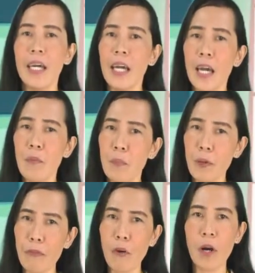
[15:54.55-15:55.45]
and
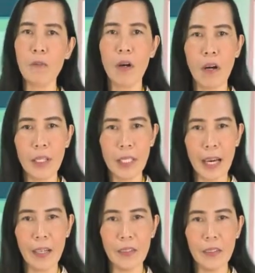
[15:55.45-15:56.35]
perform
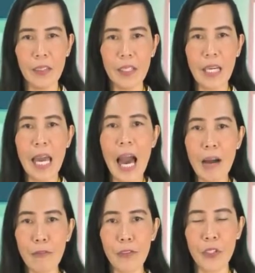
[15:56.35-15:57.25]
cool-down
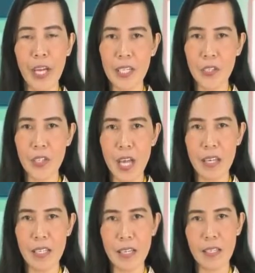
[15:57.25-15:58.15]
after
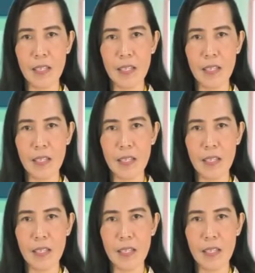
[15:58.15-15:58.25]
exercises.